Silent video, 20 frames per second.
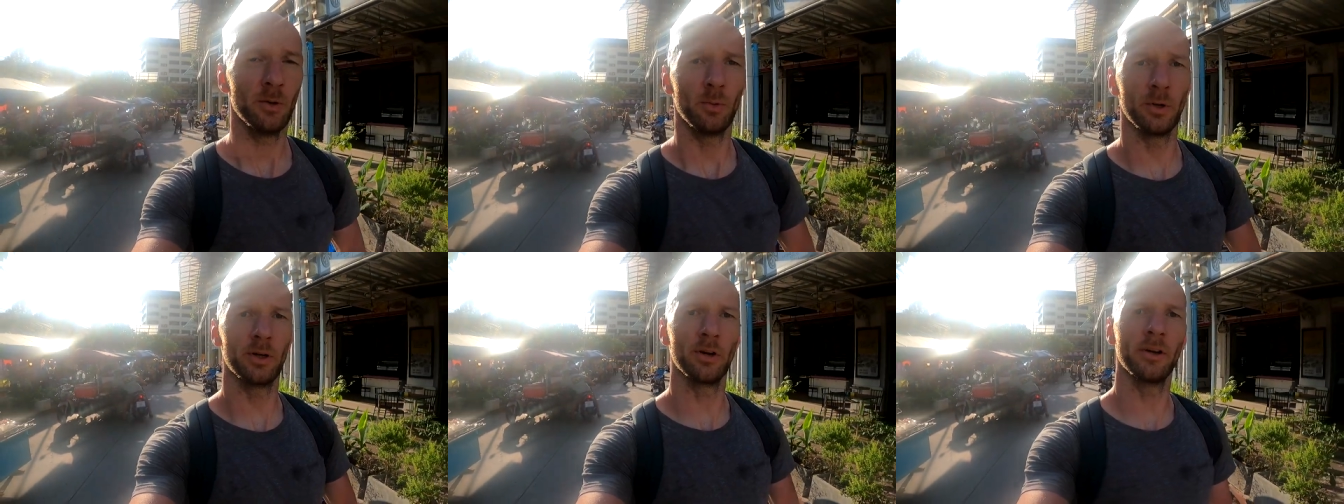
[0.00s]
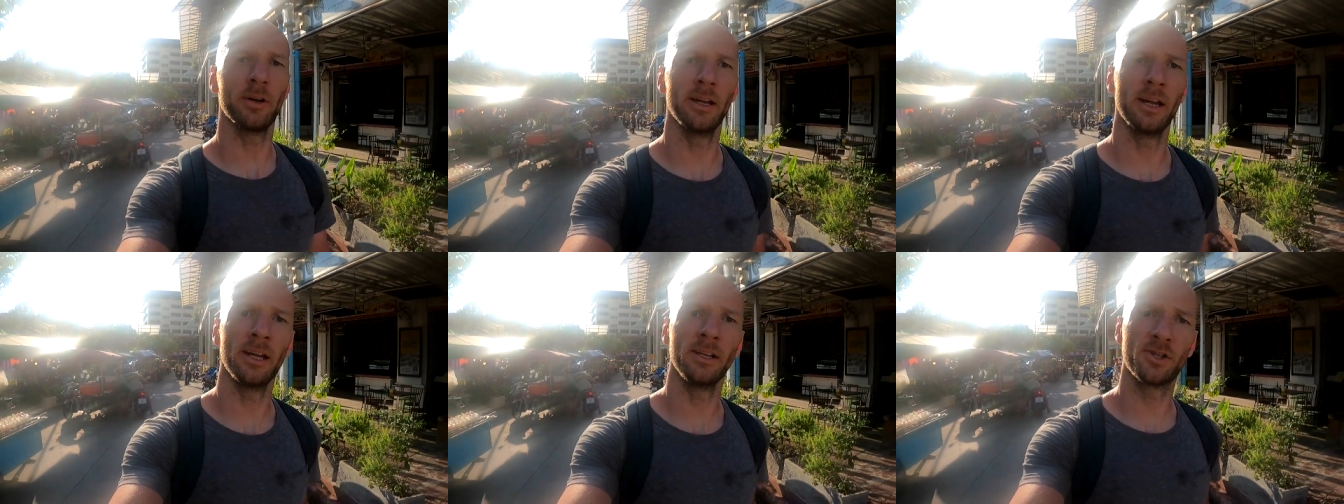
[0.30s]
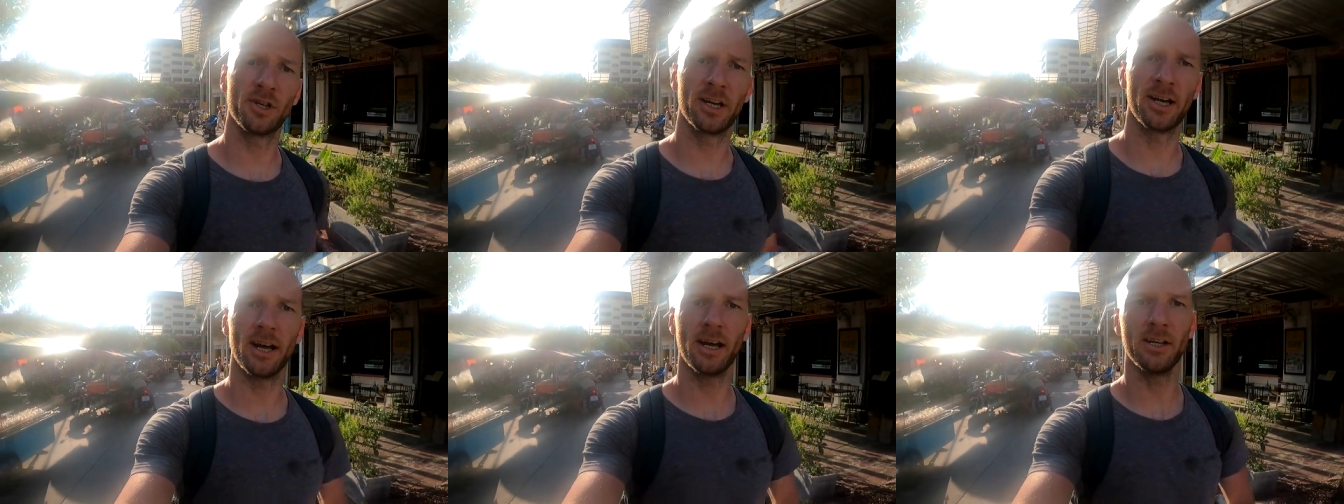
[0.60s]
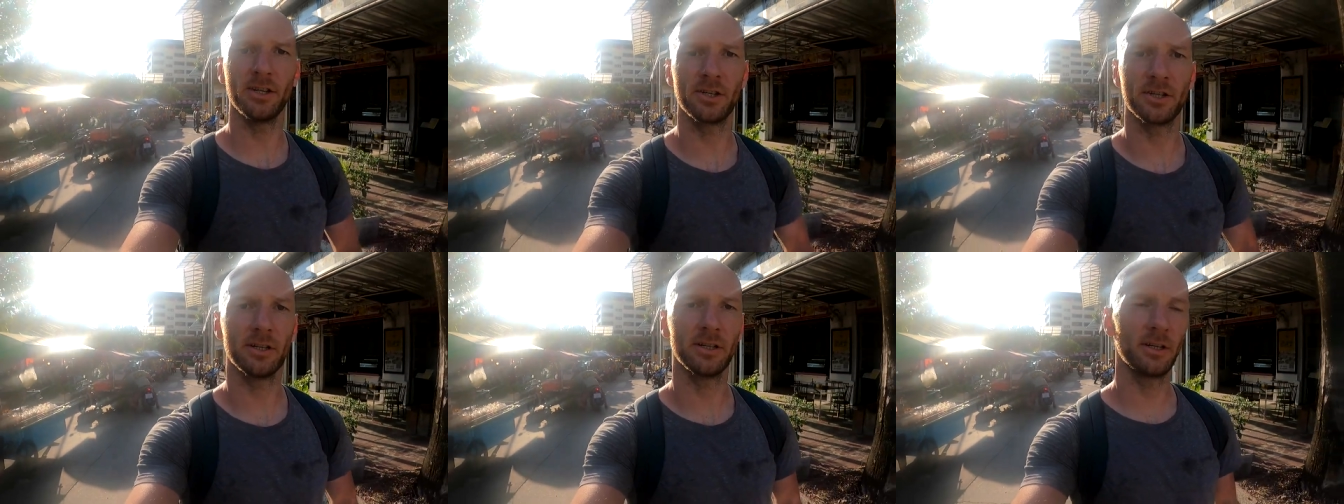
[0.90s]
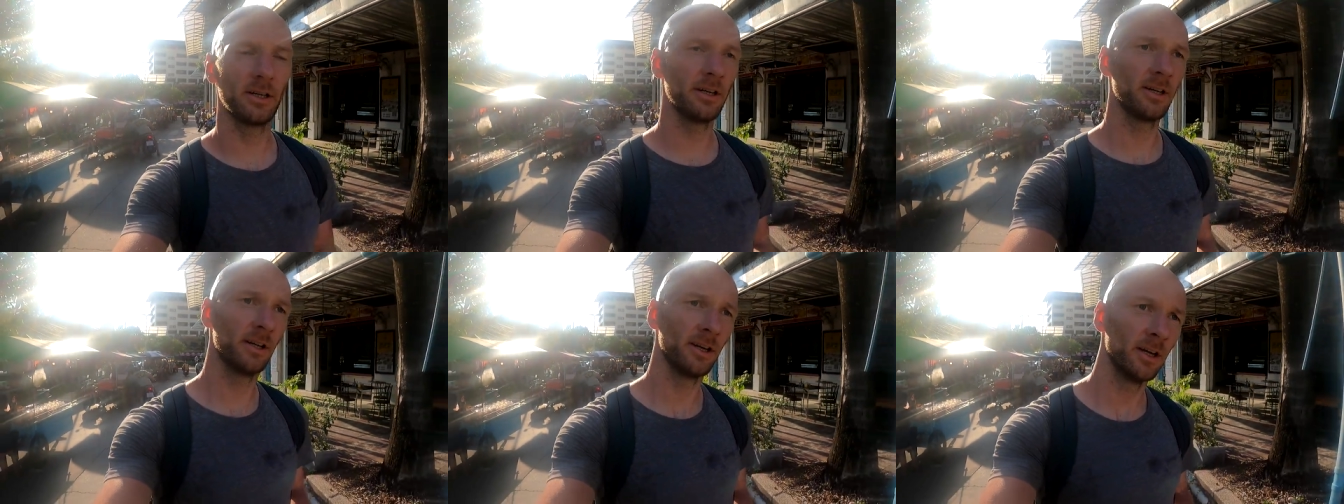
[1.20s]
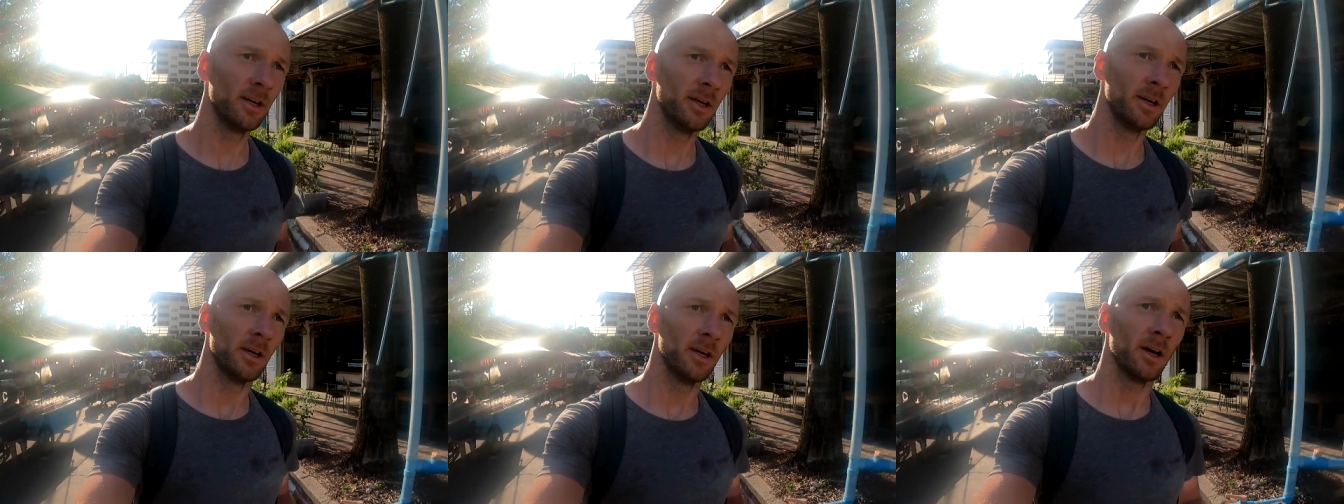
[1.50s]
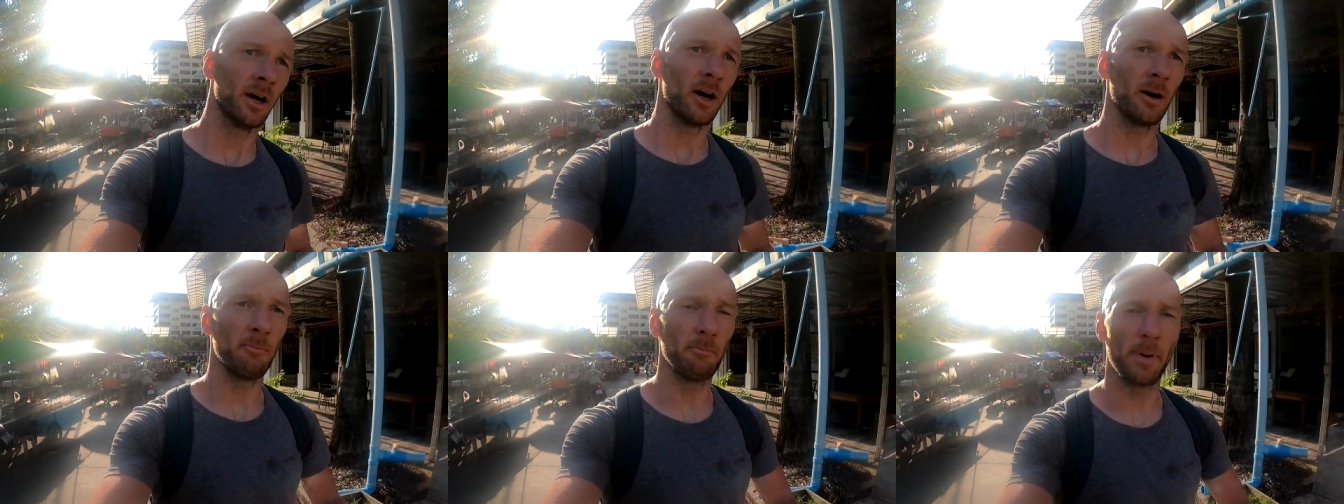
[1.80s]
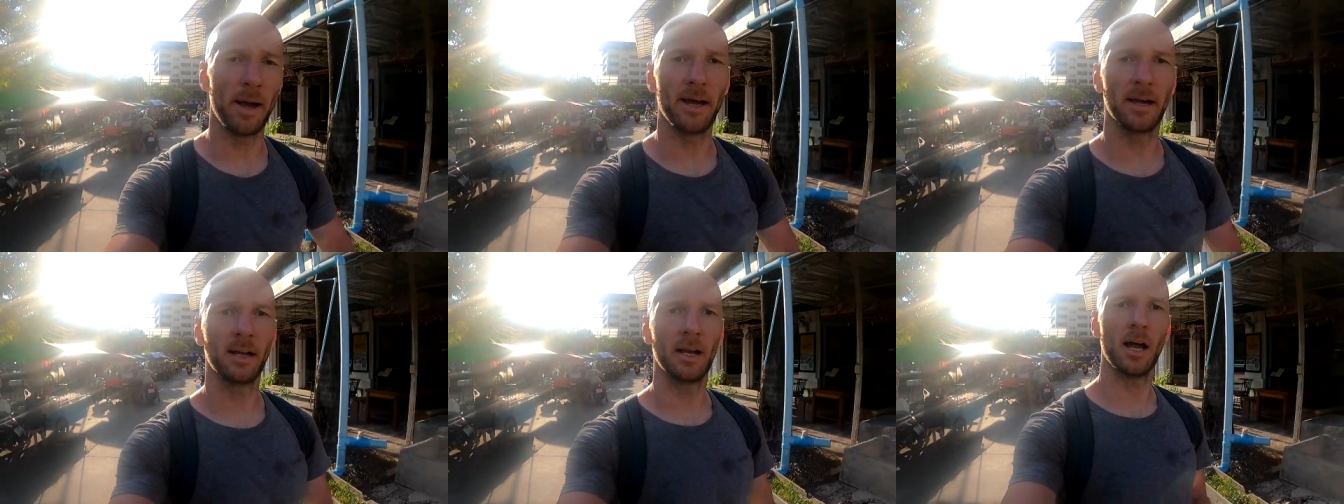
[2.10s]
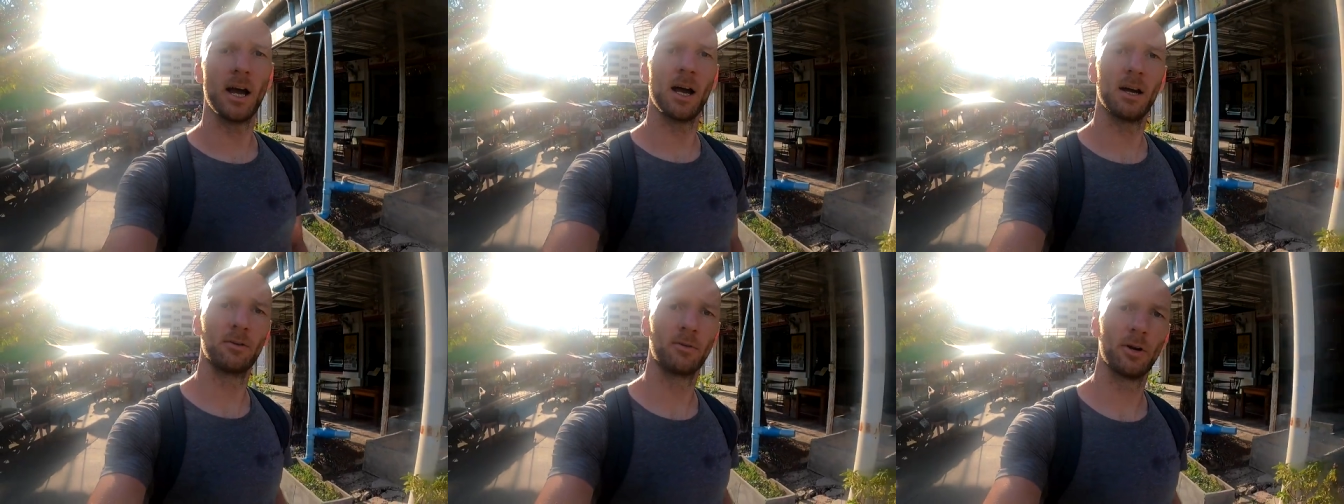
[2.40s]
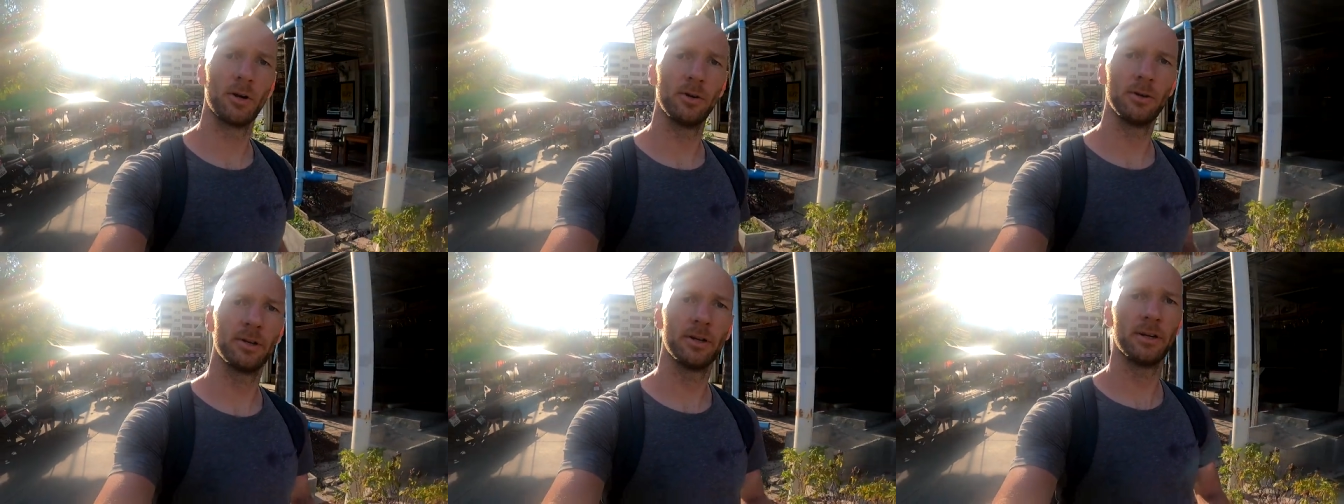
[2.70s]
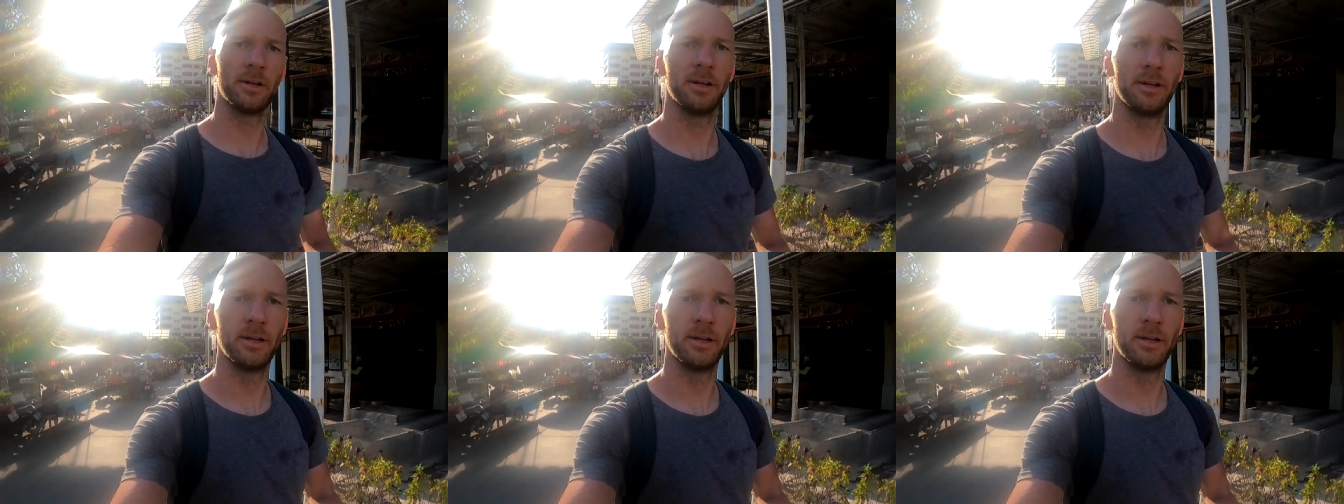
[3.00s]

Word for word: We got an education on Bangla Road